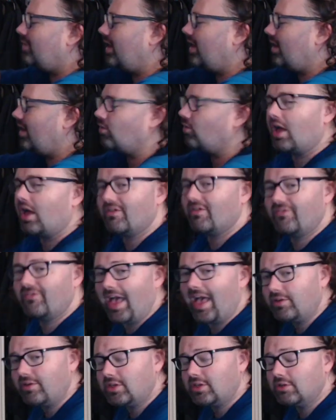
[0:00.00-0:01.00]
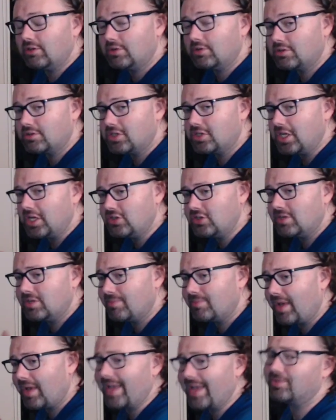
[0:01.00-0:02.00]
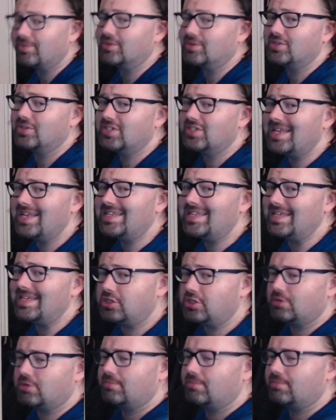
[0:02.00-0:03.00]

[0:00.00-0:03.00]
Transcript: a raw value, you're changing by a percentage,